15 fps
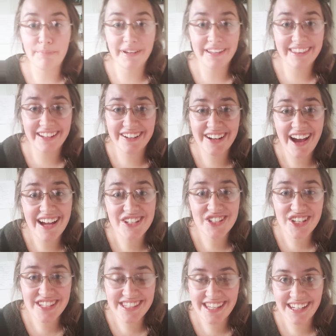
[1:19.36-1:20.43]
but they're not
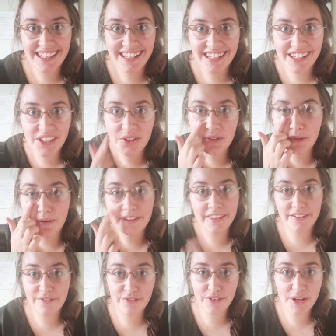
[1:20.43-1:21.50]
just sending you
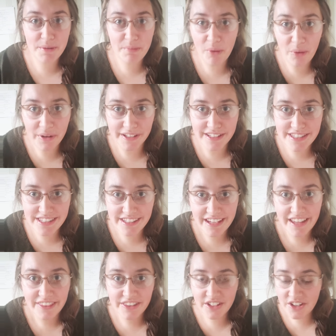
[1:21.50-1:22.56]
the free points.
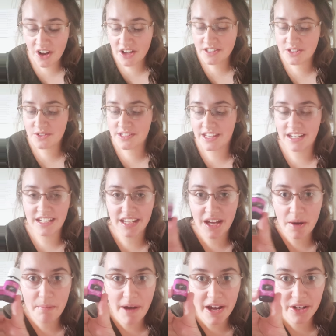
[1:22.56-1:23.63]
They're also sending
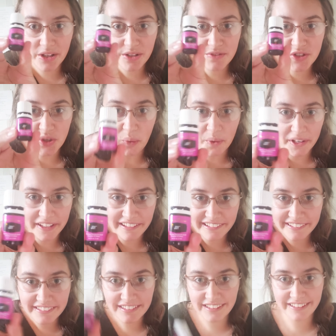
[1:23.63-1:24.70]
a bottle of joy.
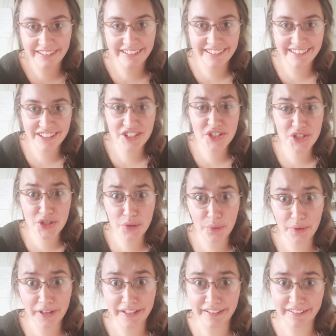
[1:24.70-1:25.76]

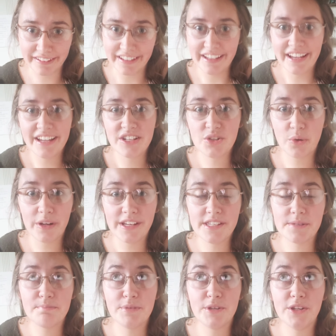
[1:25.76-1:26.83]
Joy
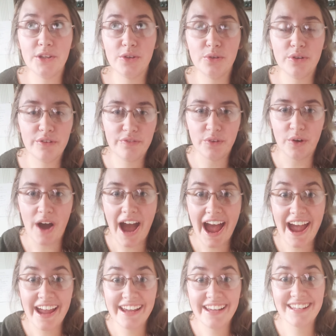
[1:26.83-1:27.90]
is beautiful.
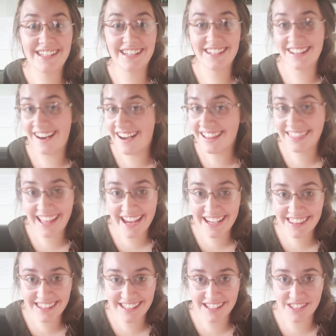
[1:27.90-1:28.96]
I did not
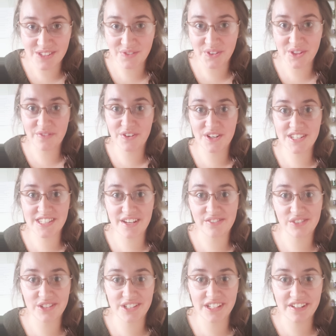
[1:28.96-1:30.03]
like this for the first
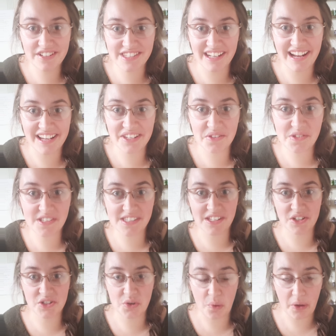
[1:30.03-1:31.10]
several years that I used
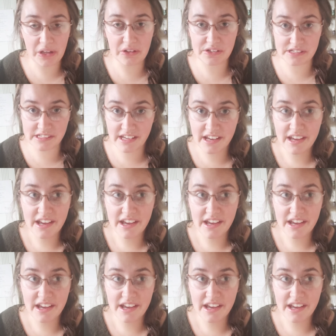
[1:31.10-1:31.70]
essential oils.